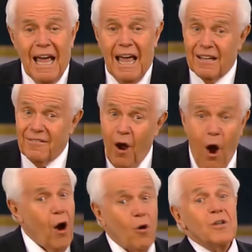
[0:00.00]
As
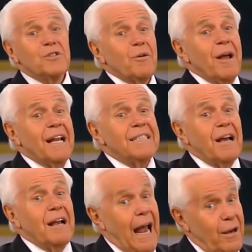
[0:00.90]
across the ground,
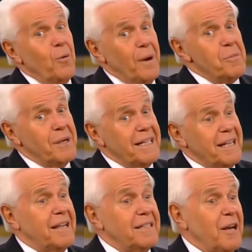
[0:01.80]
I know when I'm going to get
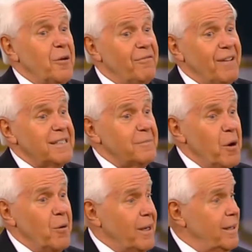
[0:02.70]
there because I know how fast I'm
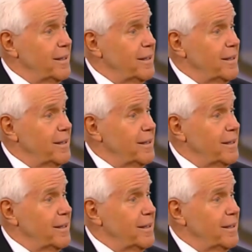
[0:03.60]
going.